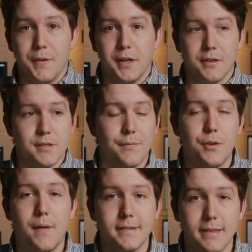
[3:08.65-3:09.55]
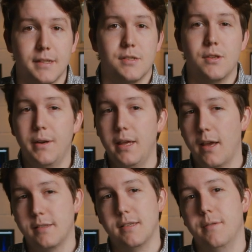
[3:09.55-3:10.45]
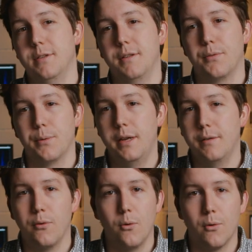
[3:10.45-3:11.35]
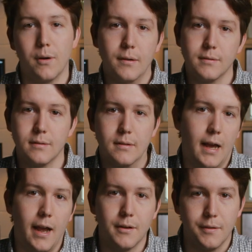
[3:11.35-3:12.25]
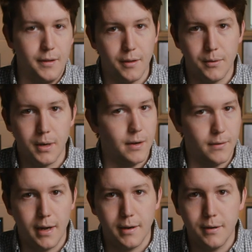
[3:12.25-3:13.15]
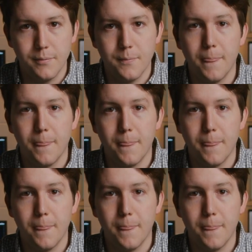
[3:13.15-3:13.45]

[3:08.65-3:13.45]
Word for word: you're thinking to yourself, dude, that's like a Sony A seven, three, four, nine, or the other, whatever, I don't know.